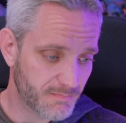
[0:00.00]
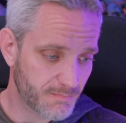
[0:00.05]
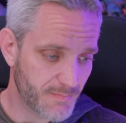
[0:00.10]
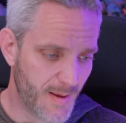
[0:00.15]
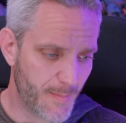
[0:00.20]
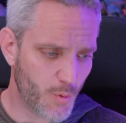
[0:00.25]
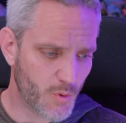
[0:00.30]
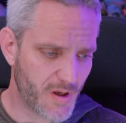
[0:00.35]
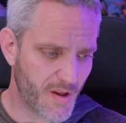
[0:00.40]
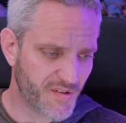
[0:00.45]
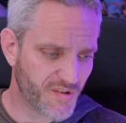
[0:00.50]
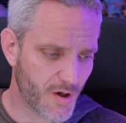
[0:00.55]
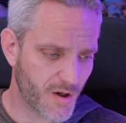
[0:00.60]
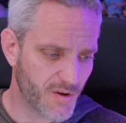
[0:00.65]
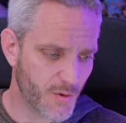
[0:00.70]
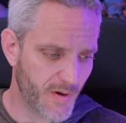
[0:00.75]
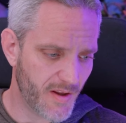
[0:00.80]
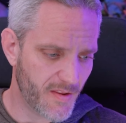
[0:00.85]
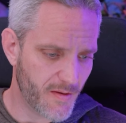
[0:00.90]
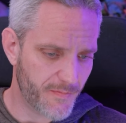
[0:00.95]
maybe what I'll start
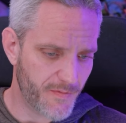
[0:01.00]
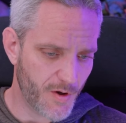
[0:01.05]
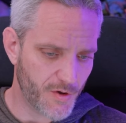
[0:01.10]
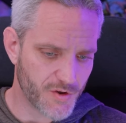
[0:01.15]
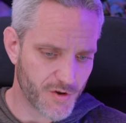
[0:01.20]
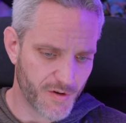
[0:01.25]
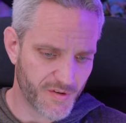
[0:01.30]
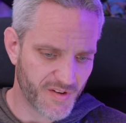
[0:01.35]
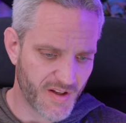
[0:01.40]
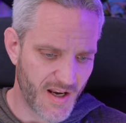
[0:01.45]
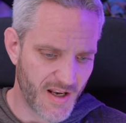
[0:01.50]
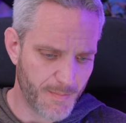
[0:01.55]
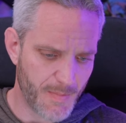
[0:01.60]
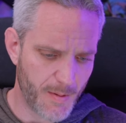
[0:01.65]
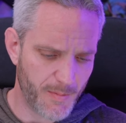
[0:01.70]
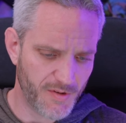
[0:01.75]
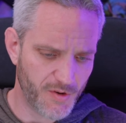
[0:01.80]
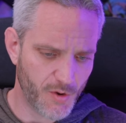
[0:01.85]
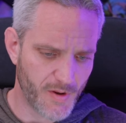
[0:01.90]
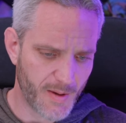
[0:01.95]
doing in the future is kind of
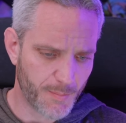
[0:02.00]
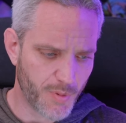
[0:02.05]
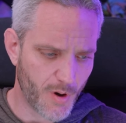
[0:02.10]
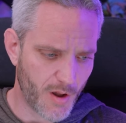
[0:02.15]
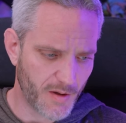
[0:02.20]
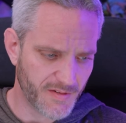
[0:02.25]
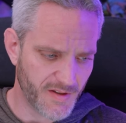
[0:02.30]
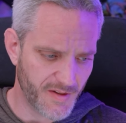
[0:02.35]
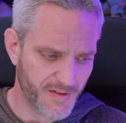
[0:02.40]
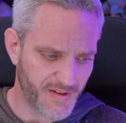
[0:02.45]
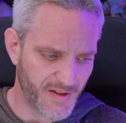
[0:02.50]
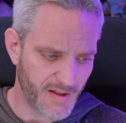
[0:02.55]
maybe do like Paul does.